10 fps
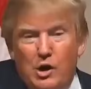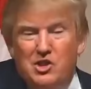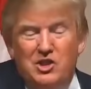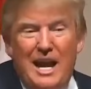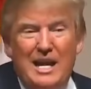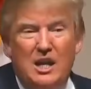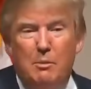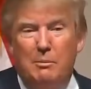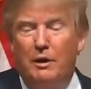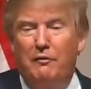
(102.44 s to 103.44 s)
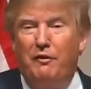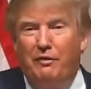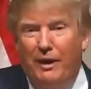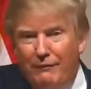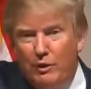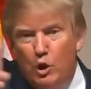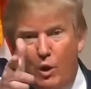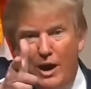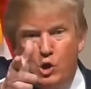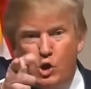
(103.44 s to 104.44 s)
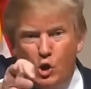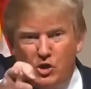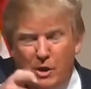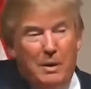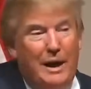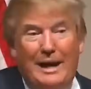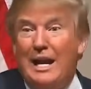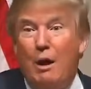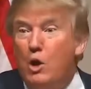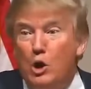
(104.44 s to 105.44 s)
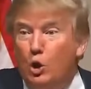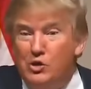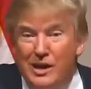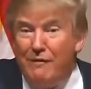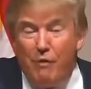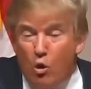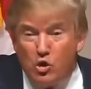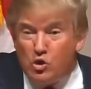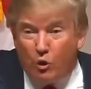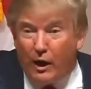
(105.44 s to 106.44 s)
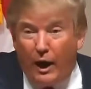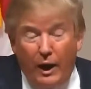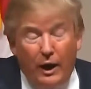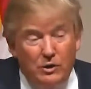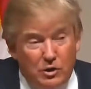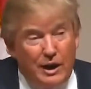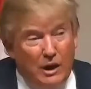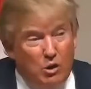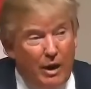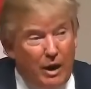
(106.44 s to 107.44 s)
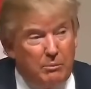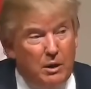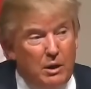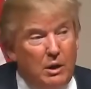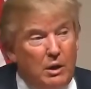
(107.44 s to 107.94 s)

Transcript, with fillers: I could stand in the middle of Fifth Avenue and shoot somebody and I wouldn't lose any voters, okay? It's like incredible.